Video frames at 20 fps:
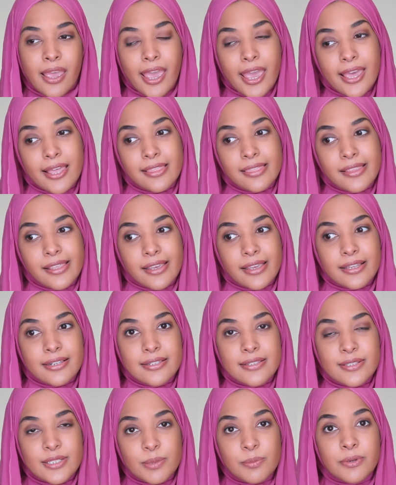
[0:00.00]
And then
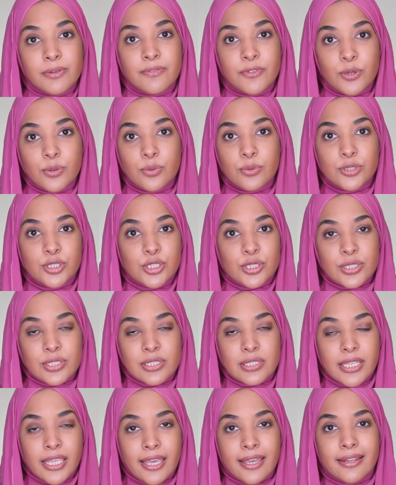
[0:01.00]
some of you
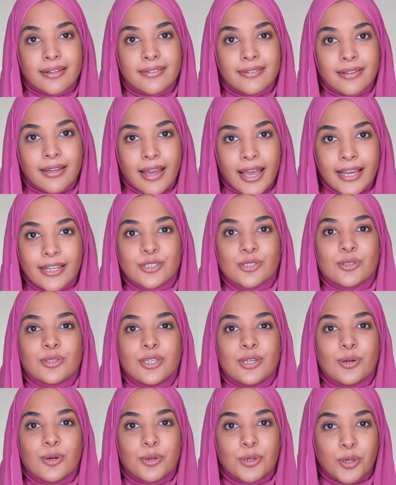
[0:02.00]
just can
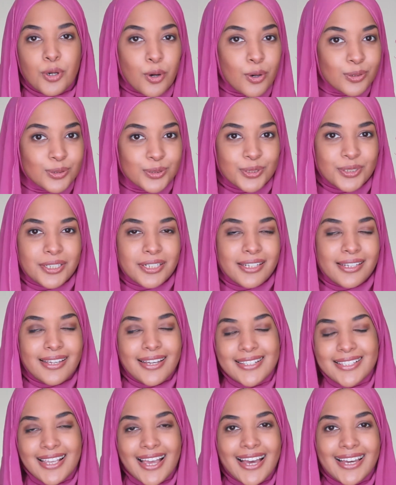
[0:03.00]
actually go cold turkey,
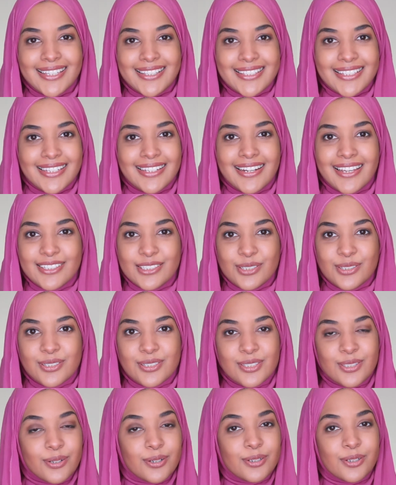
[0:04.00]
as I did, and just
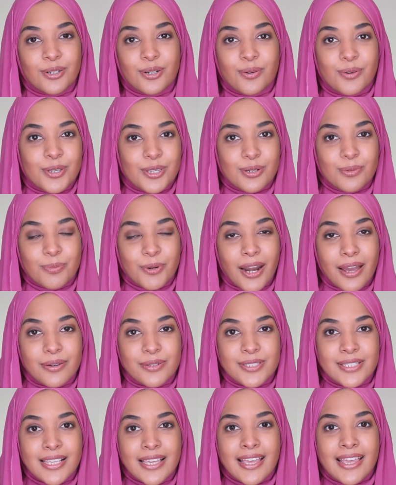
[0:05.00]
start growing your
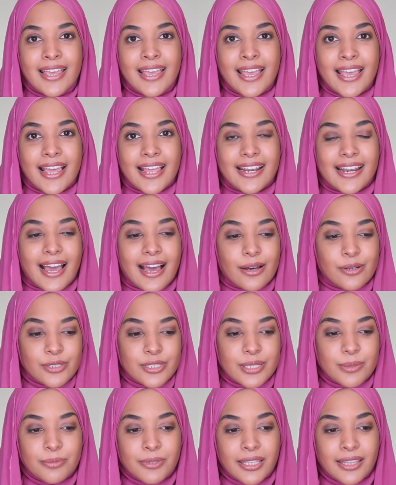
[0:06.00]
brows. Now,
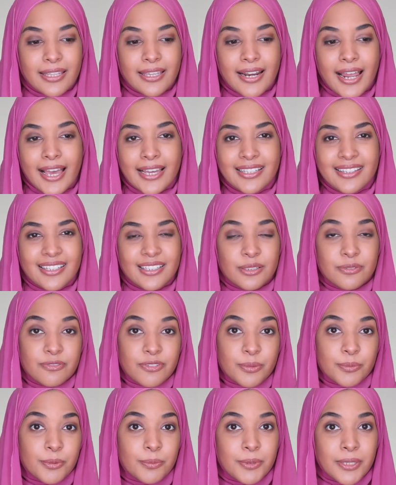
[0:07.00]
something that I did
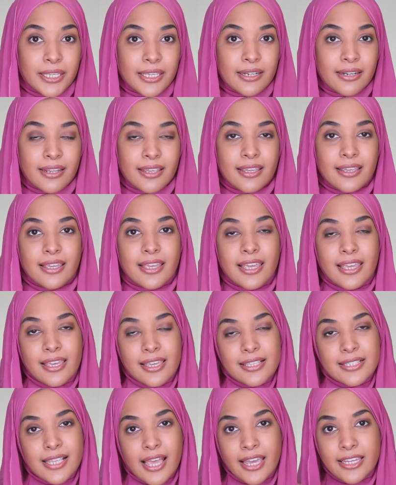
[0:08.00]
from the beginning
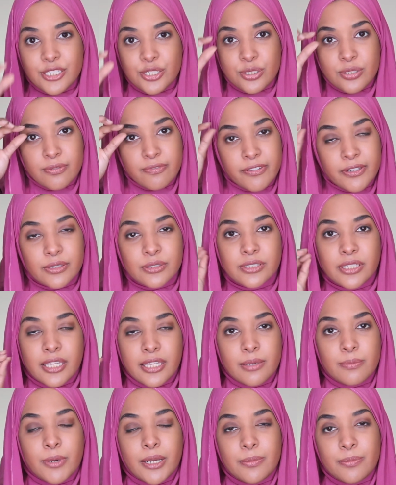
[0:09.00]
is I just filled
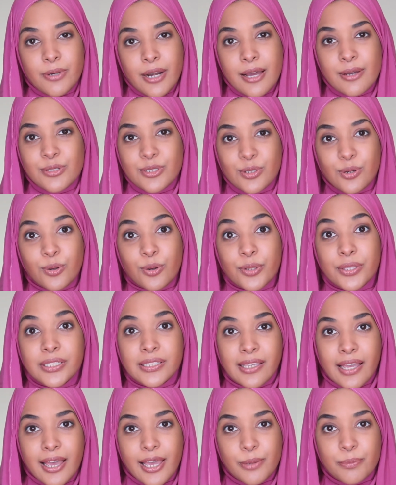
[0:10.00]
in my brows all the
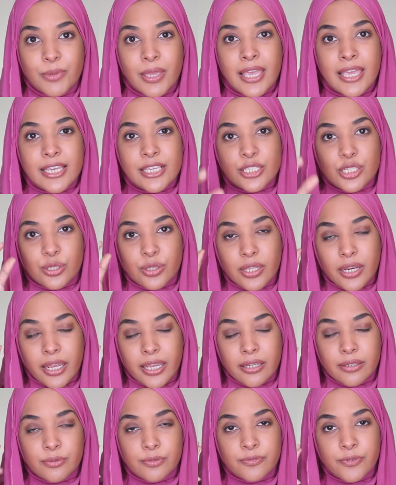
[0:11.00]
time so that I
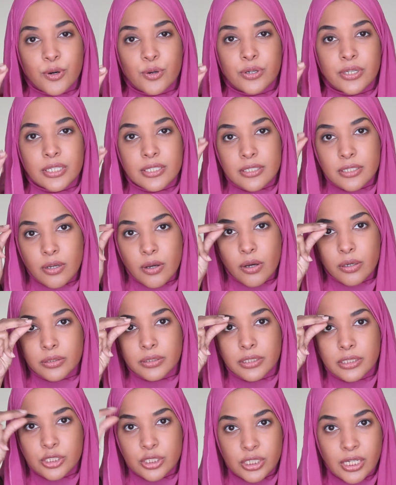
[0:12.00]
could focus on
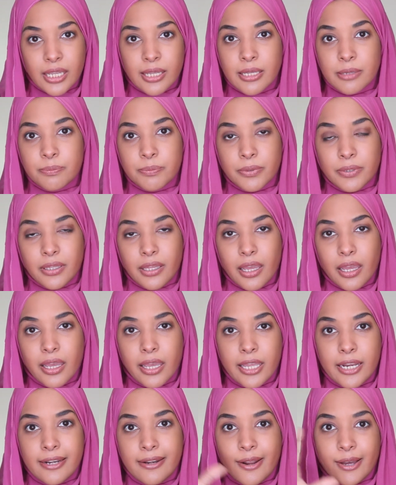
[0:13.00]
the shape
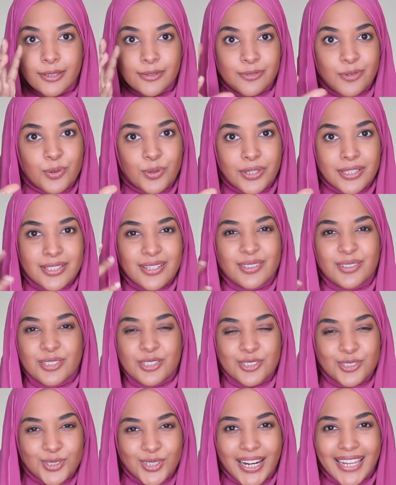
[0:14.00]
and not focus on the
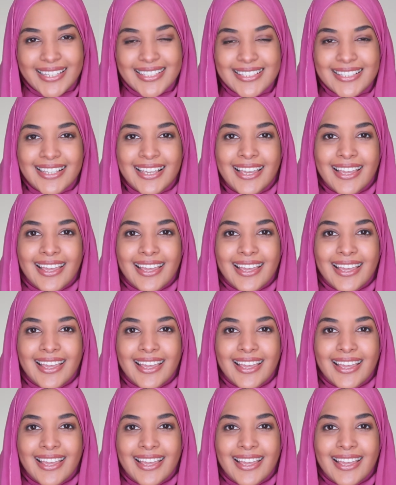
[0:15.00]
strays.